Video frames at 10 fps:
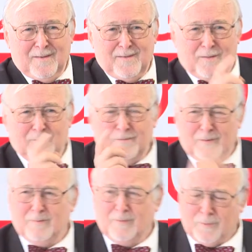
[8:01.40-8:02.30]
Then
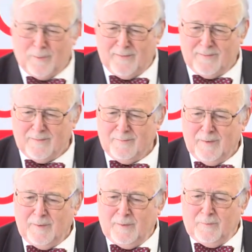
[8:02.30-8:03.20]
for what reason?
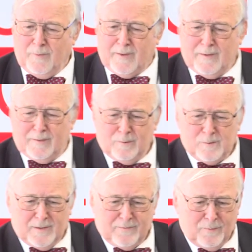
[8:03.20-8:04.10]
We can
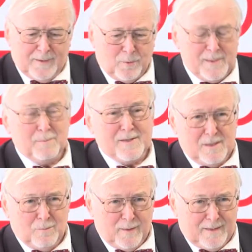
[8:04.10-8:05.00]
use it for a treatment
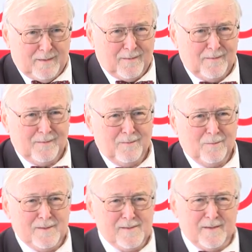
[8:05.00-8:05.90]
simulator.
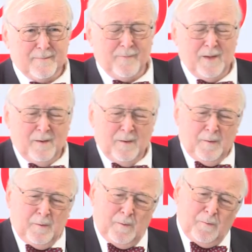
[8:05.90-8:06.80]
So in the
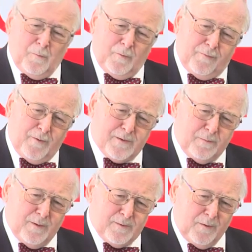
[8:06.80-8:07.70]

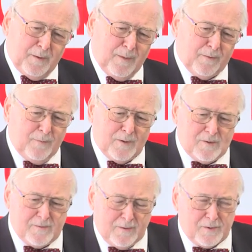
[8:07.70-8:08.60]
first we thought about
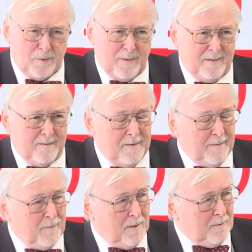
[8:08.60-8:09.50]
virtual surgery.
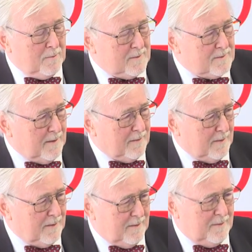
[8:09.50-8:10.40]
Then
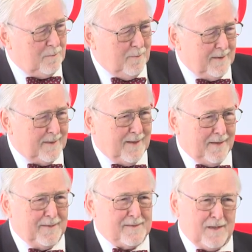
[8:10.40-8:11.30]
when I
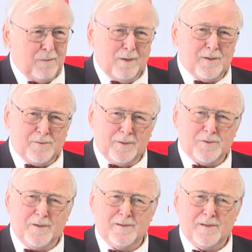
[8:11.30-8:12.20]
attended several
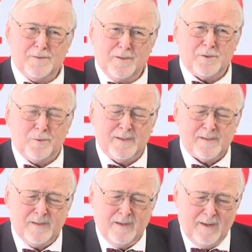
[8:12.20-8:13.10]

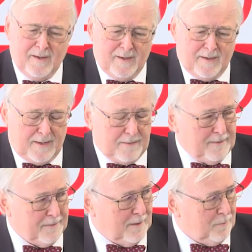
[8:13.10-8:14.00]
surgeries, I
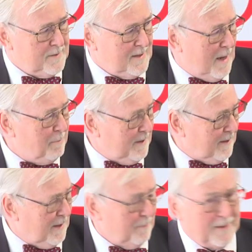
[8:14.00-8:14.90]
found out the
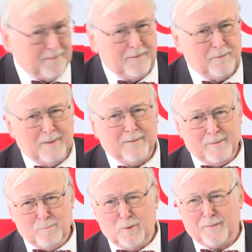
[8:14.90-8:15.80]
haptic element is very
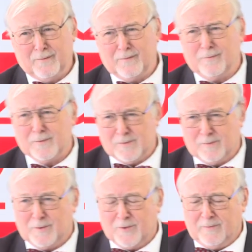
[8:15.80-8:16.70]
important for the
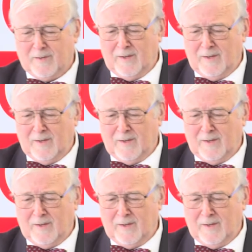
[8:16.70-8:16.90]
surgeon.